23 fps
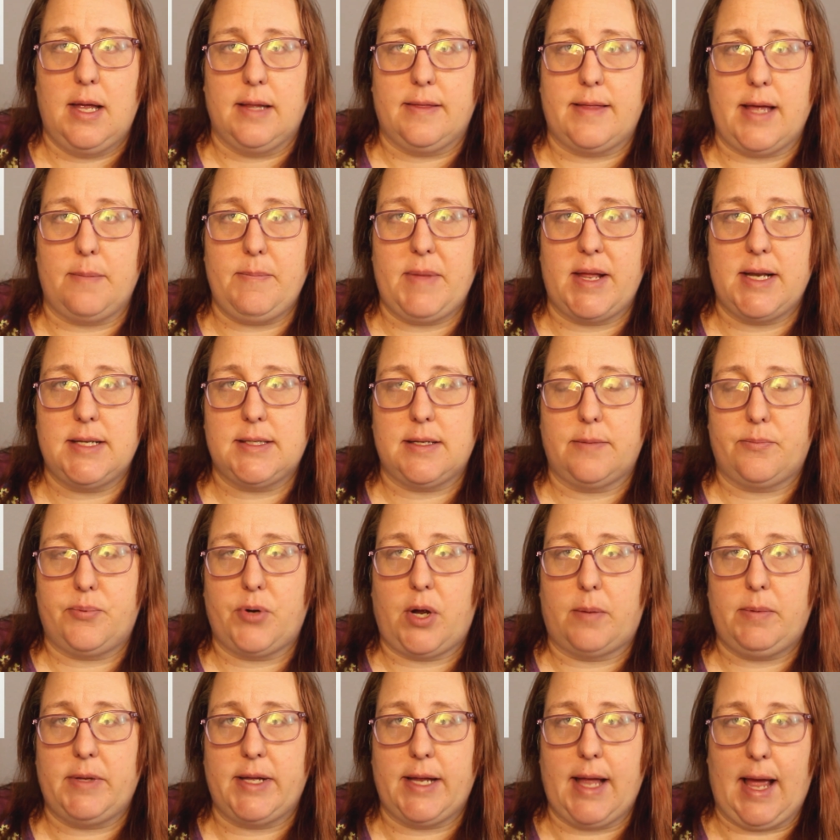That means it
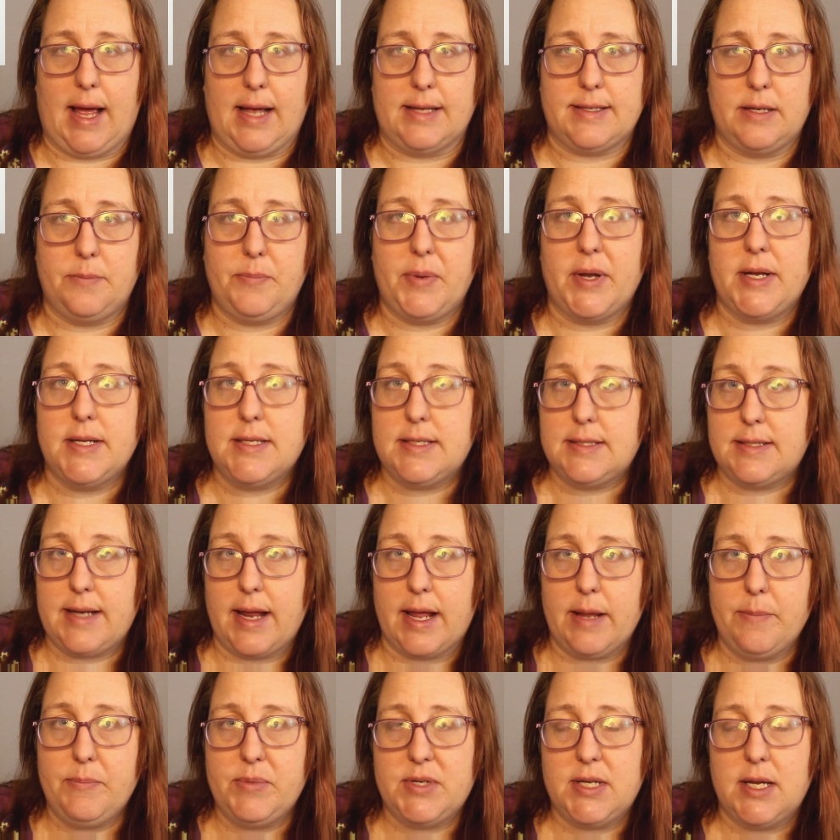probably hasn't been
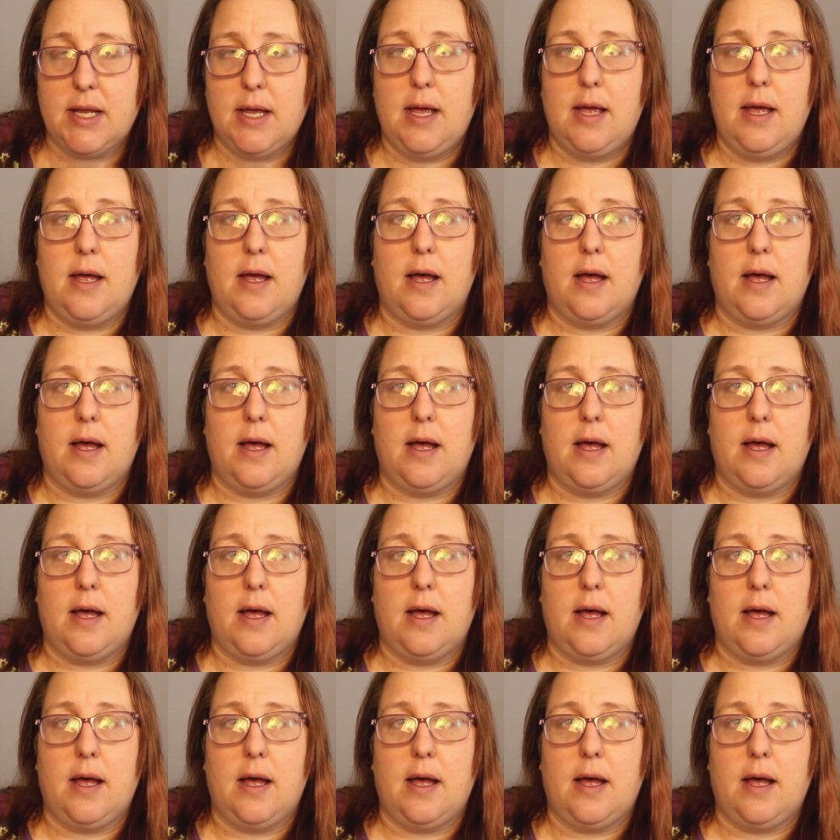stamped.